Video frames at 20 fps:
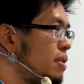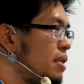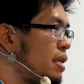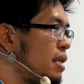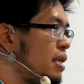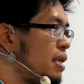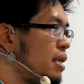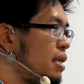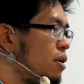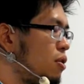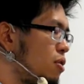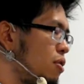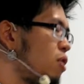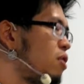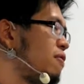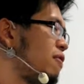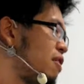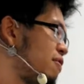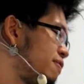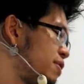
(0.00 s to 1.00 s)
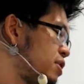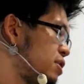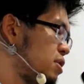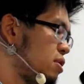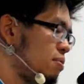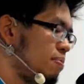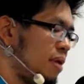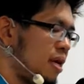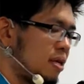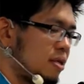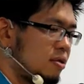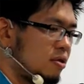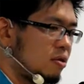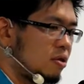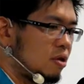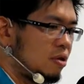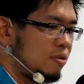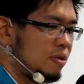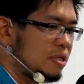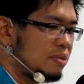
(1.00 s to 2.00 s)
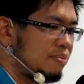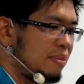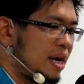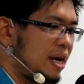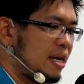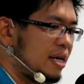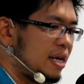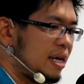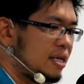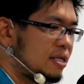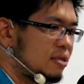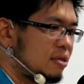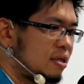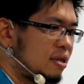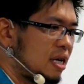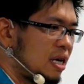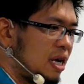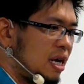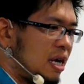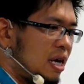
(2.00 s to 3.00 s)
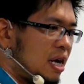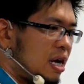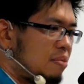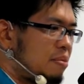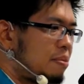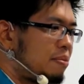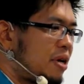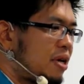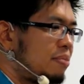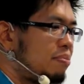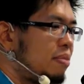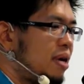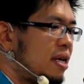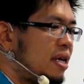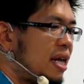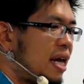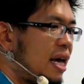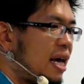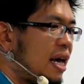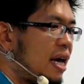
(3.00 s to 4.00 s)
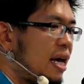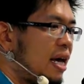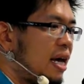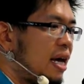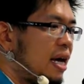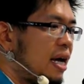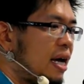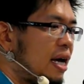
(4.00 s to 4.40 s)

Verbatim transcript: uh, or, or of YouTube by Google, was made uh, sort of, I remember on a Monday,